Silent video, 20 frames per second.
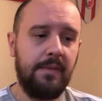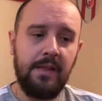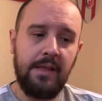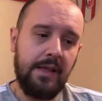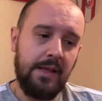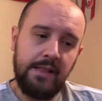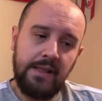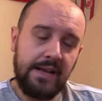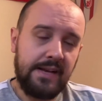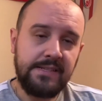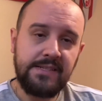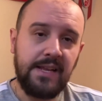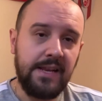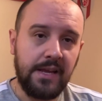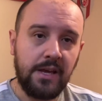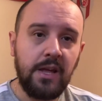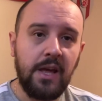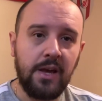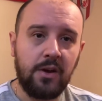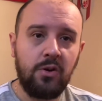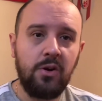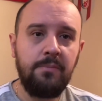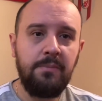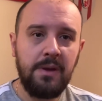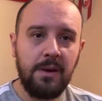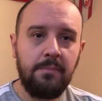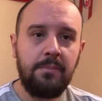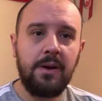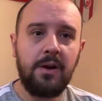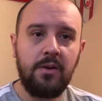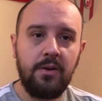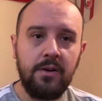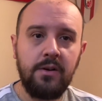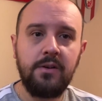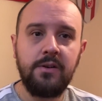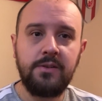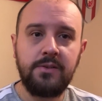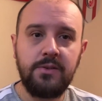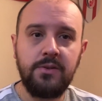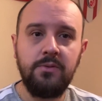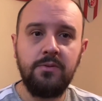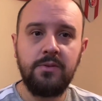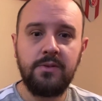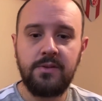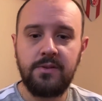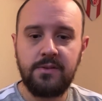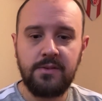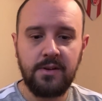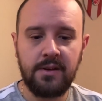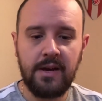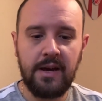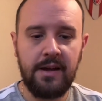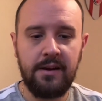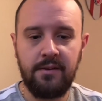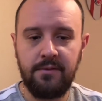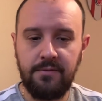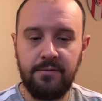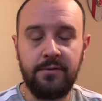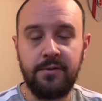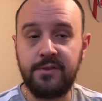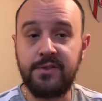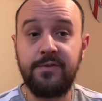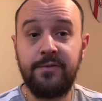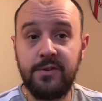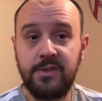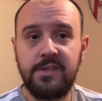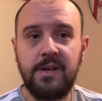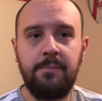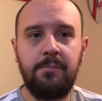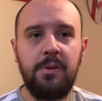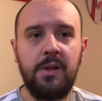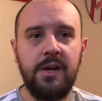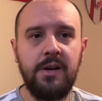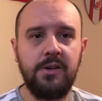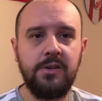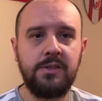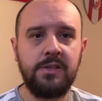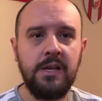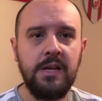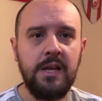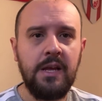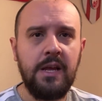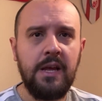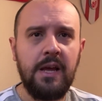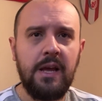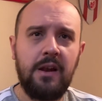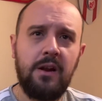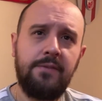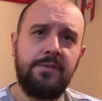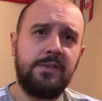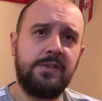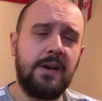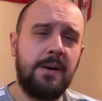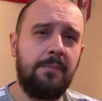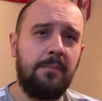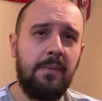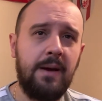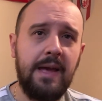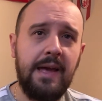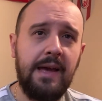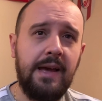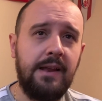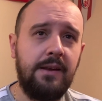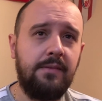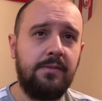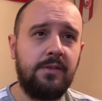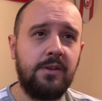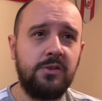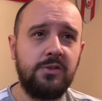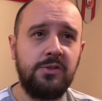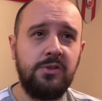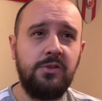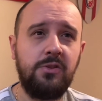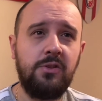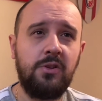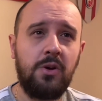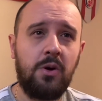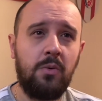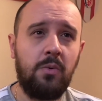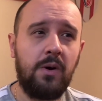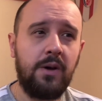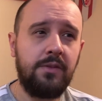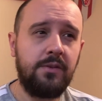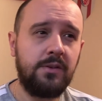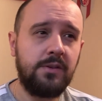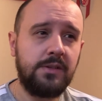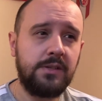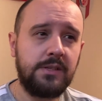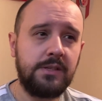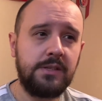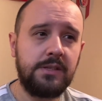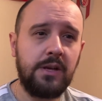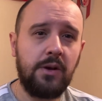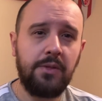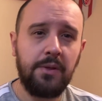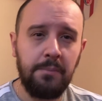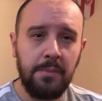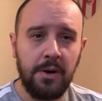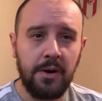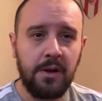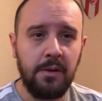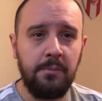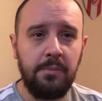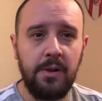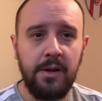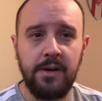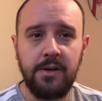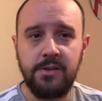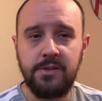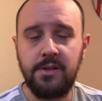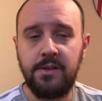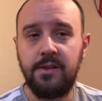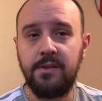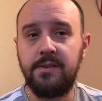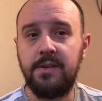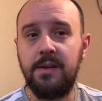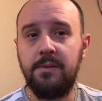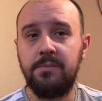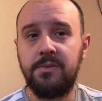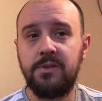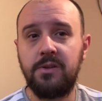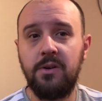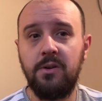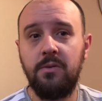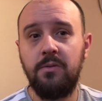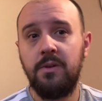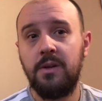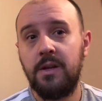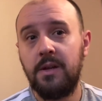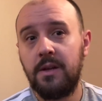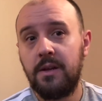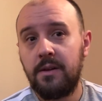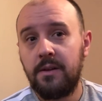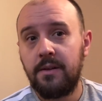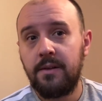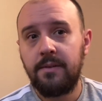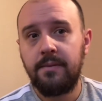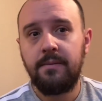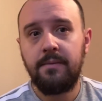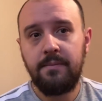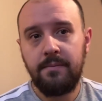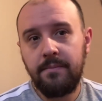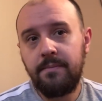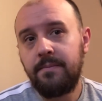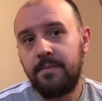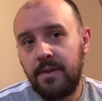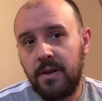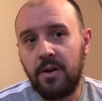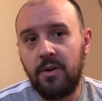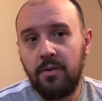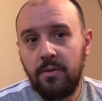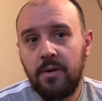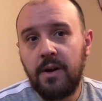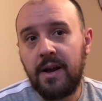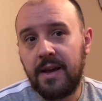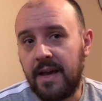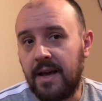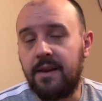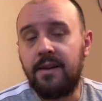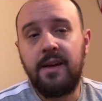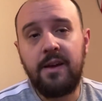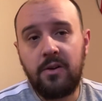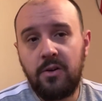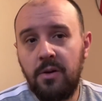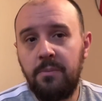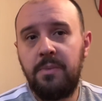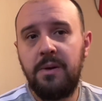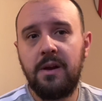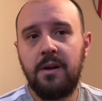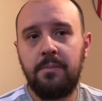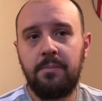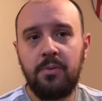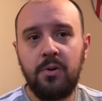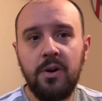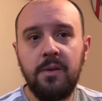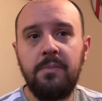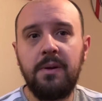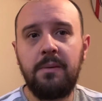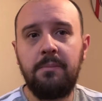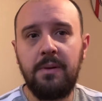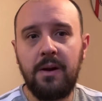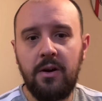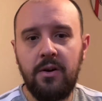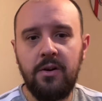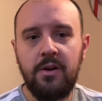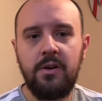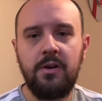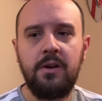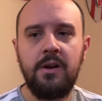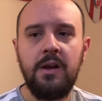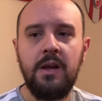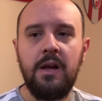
And like I said, it could be a barrier to kind of for some players. And off the top of my head, there's no other South American players on the team. So, again, it could be a pretty big barrier.